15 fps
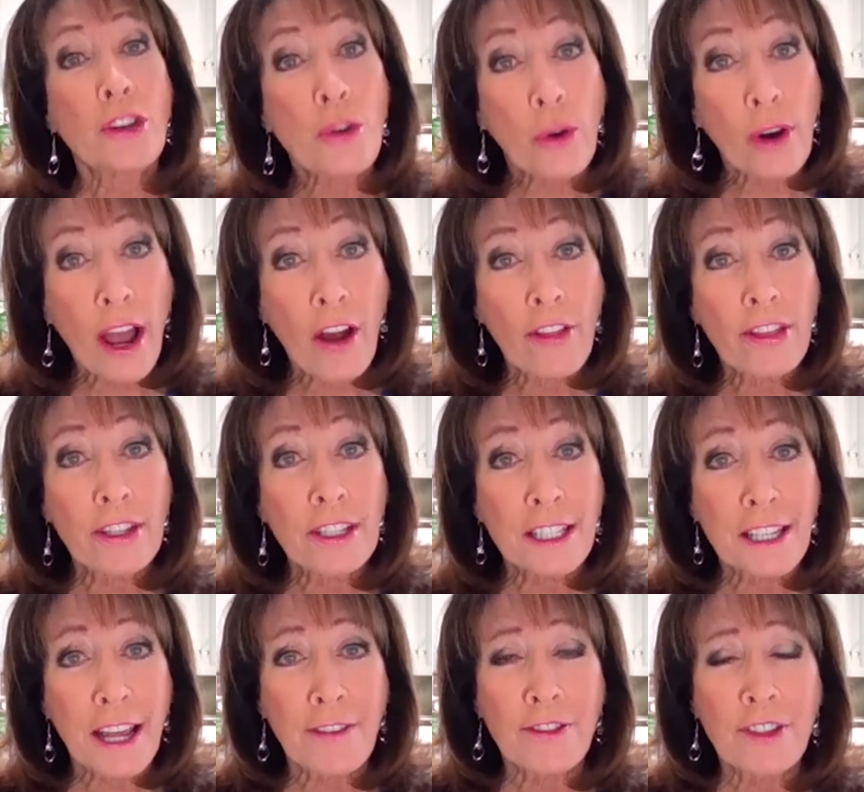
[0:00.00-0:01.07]
Your health and
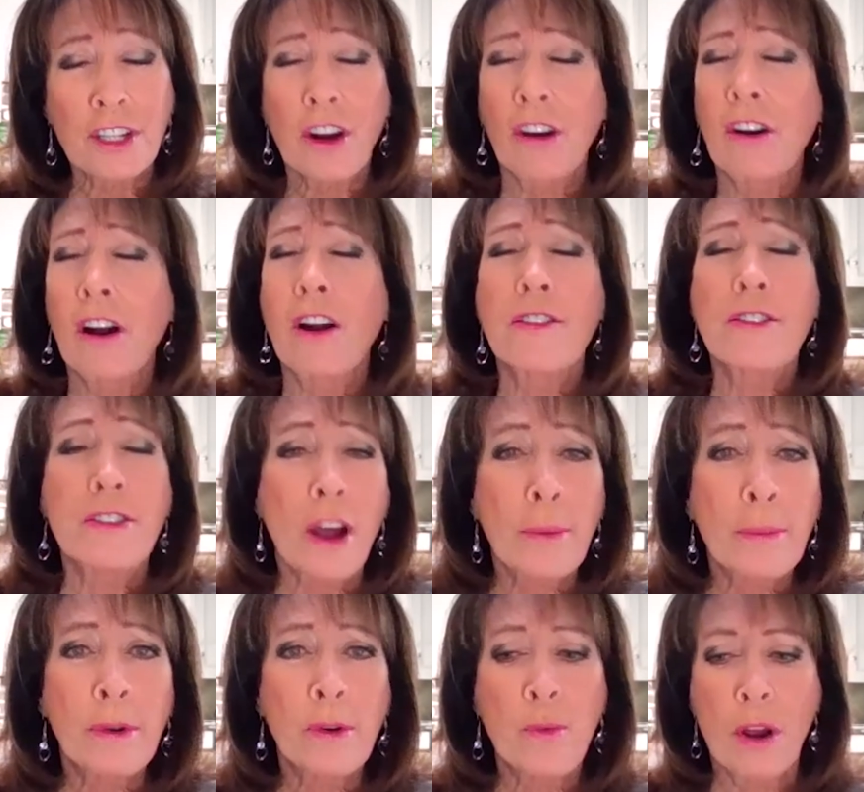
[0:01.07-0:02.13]
safety are our
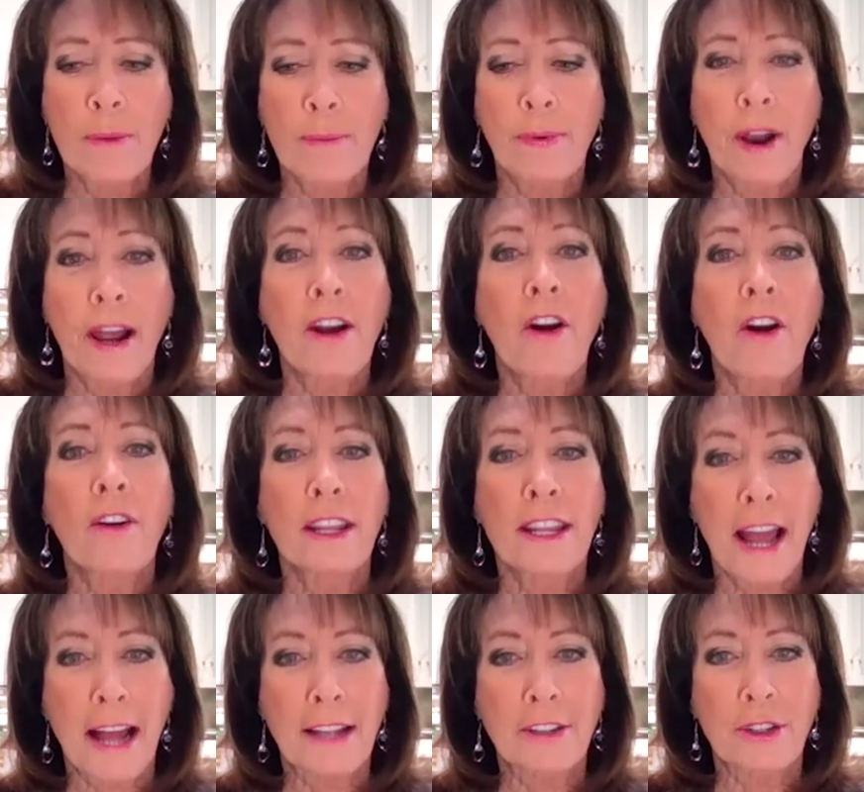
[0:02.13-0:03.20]
number one
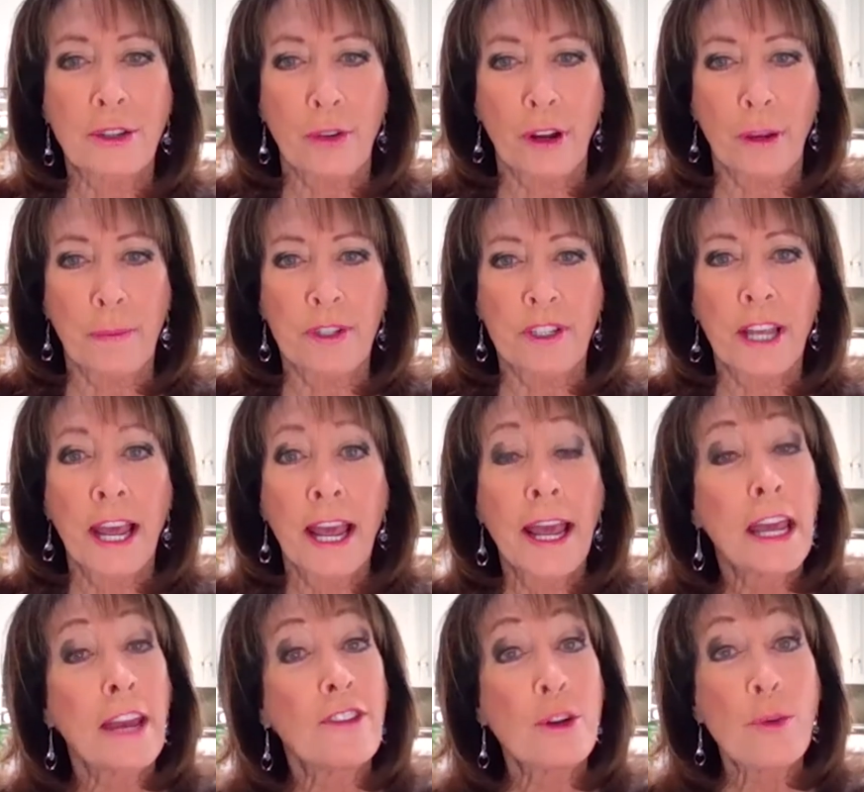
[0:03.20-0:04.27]
priority at Scripps.
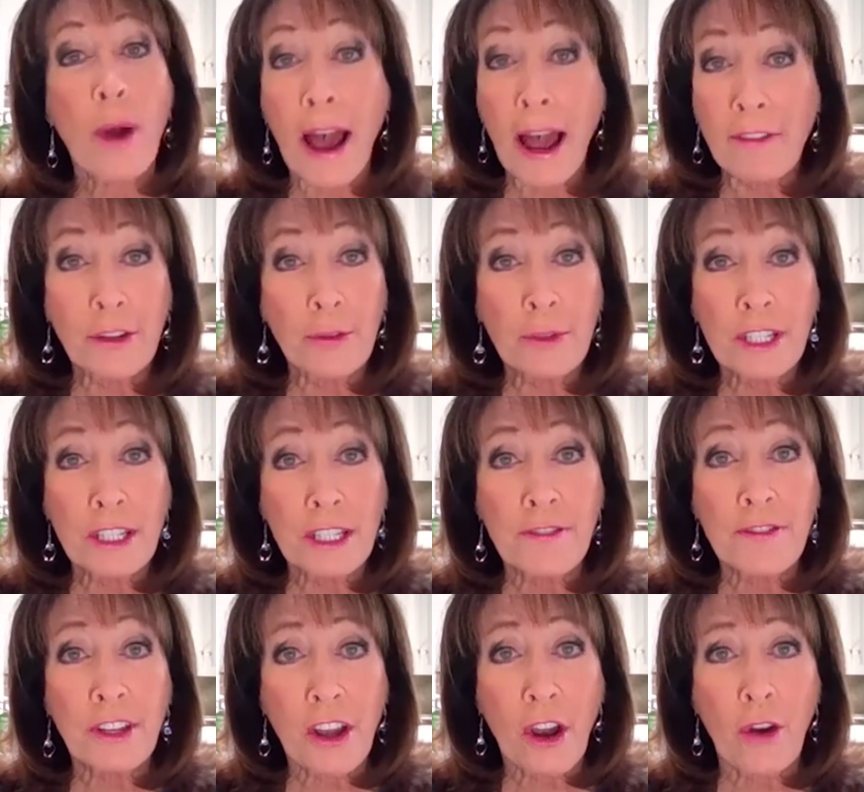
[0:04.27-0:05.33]
If you haven't
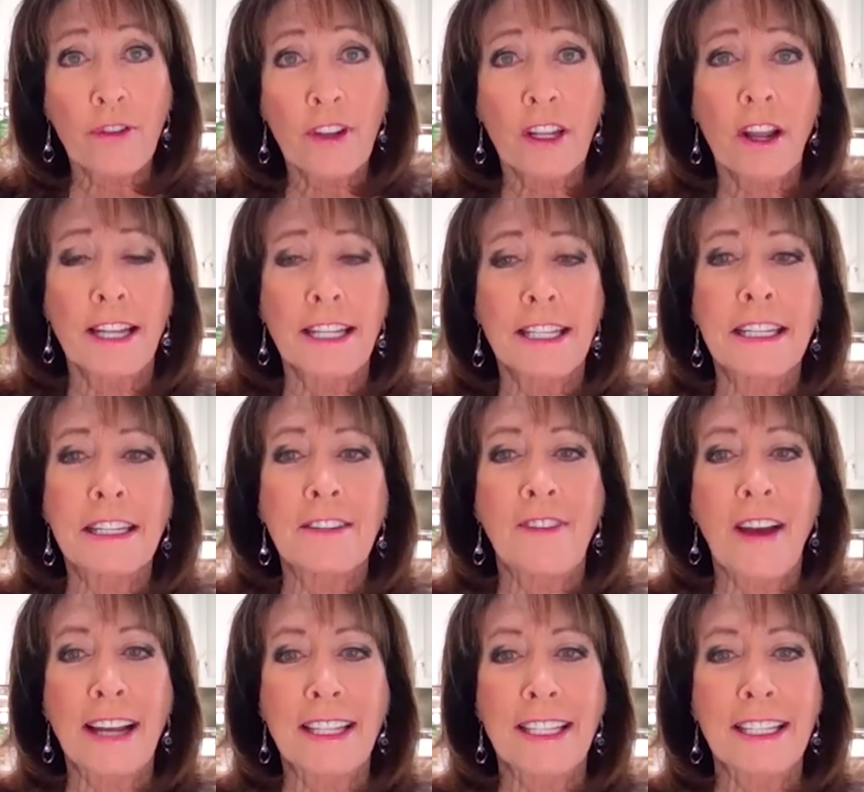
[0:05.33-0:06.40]
received the
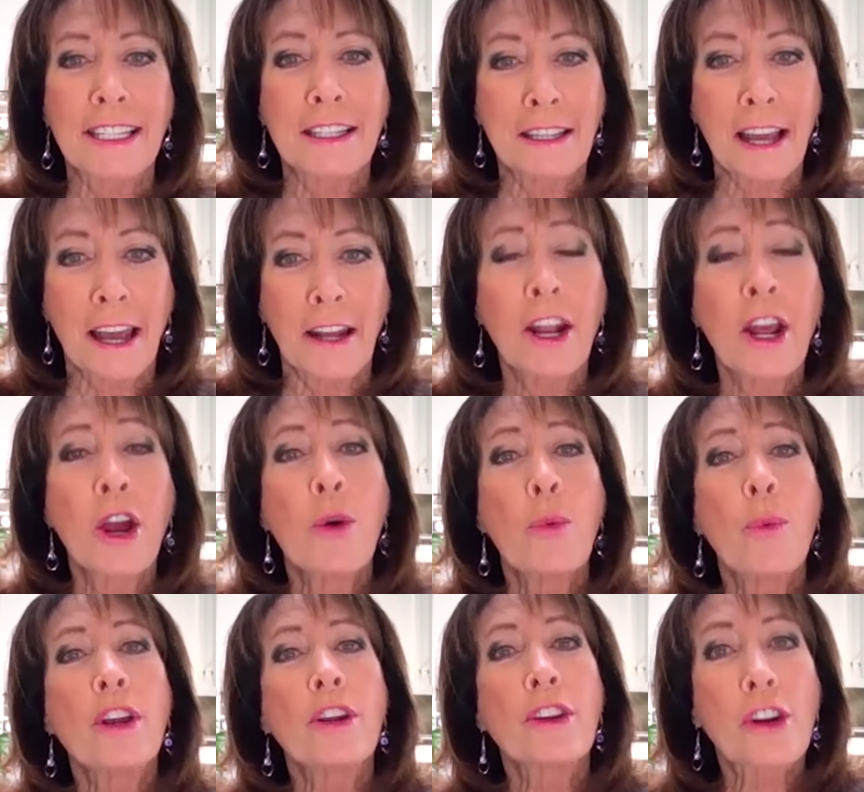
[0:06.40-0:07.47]
COVID-19 vaccine yet,
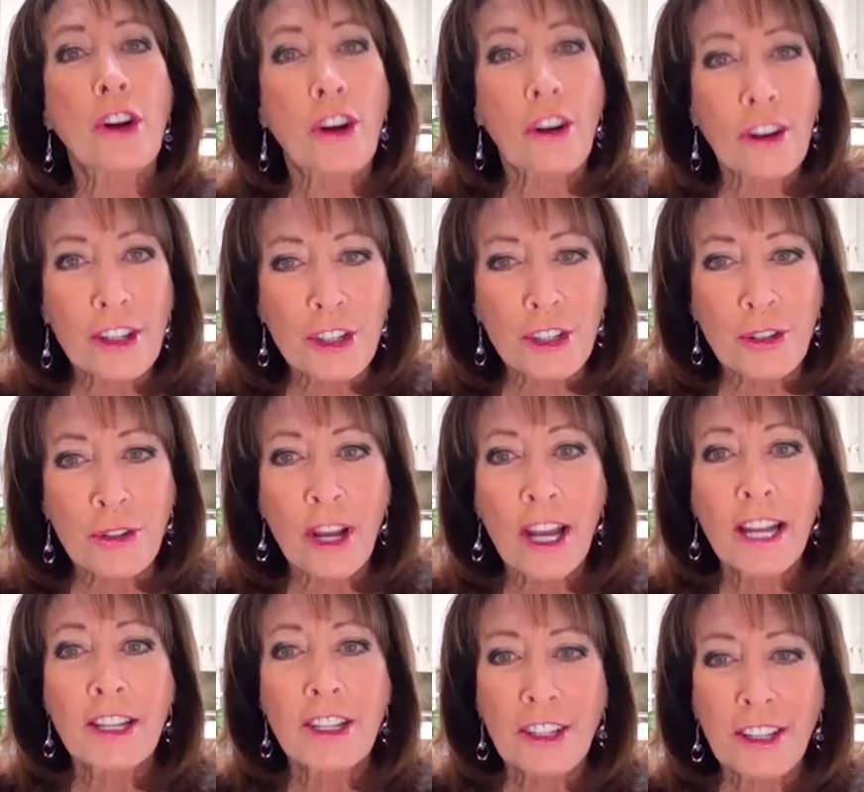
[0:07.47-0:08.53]
we encourage you
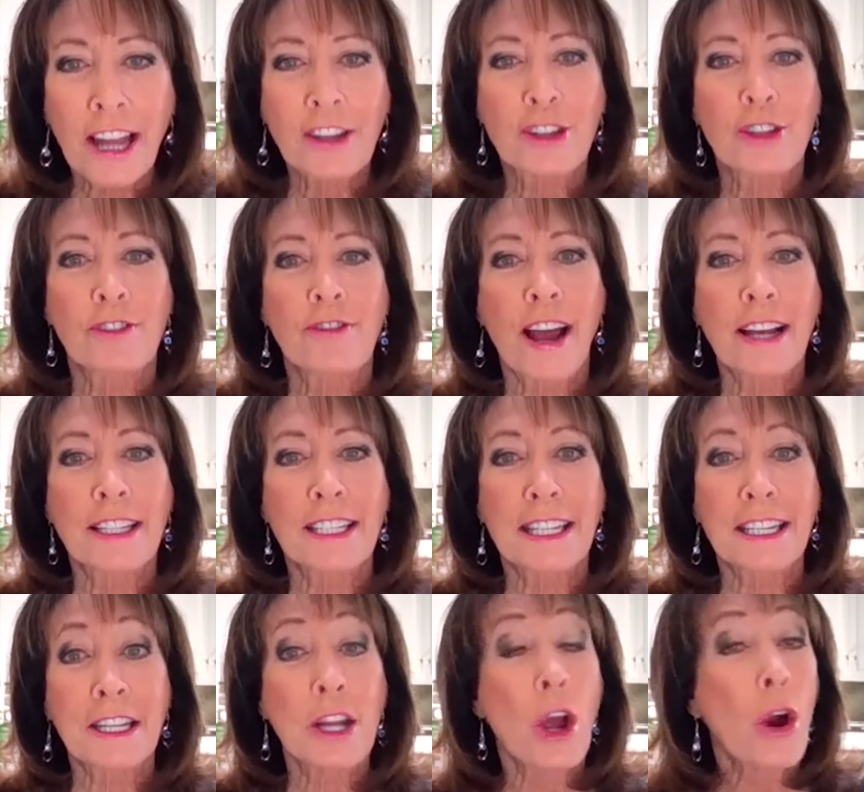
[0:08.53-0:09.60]
to get your
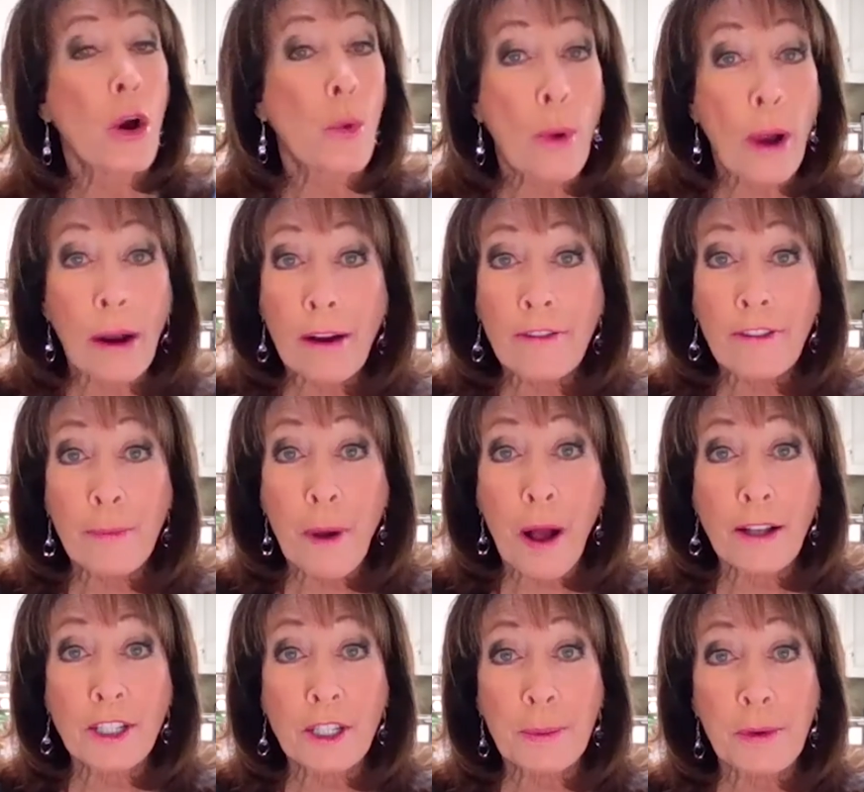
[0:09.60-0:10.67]
vaccine wherever
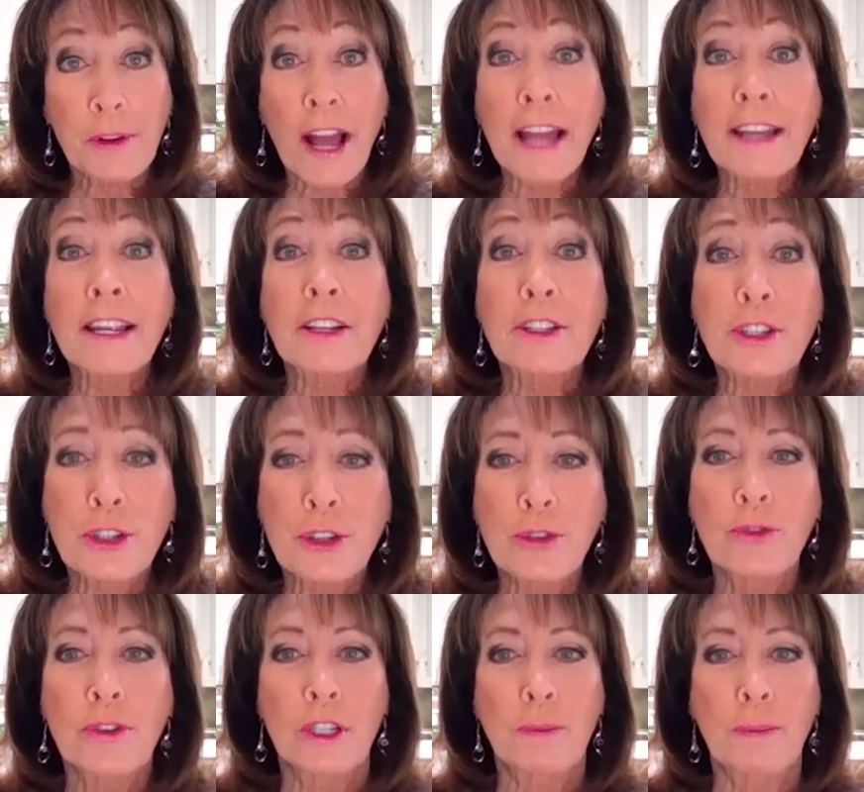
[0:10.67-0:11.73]
possible and as
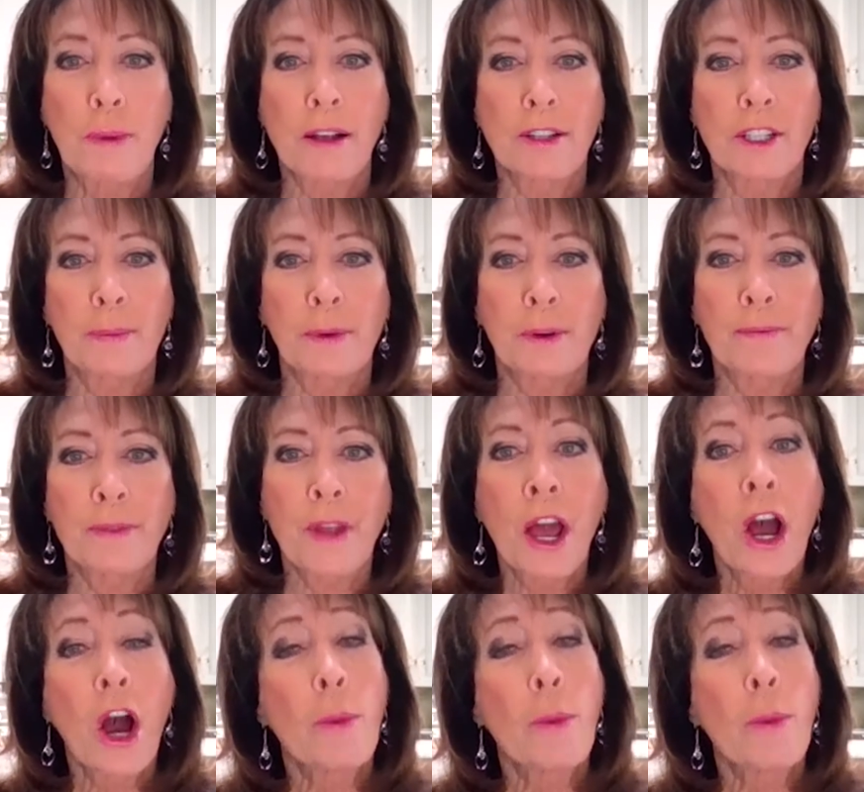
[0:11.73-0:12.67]
soon as possible.